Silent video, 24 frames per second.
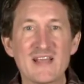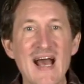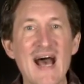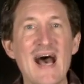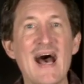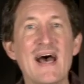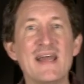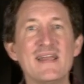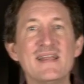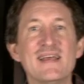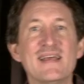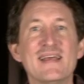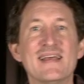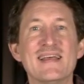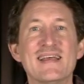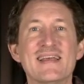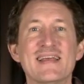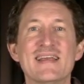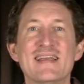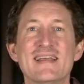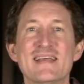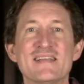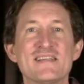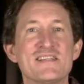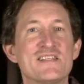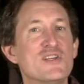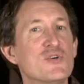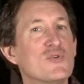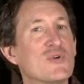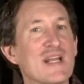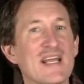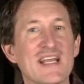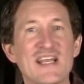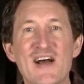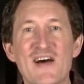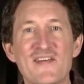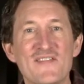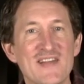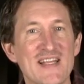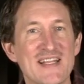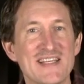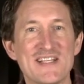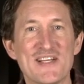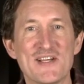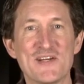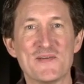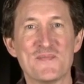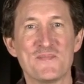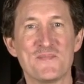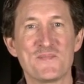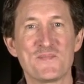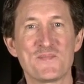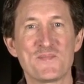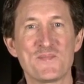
God is doing a covenant here.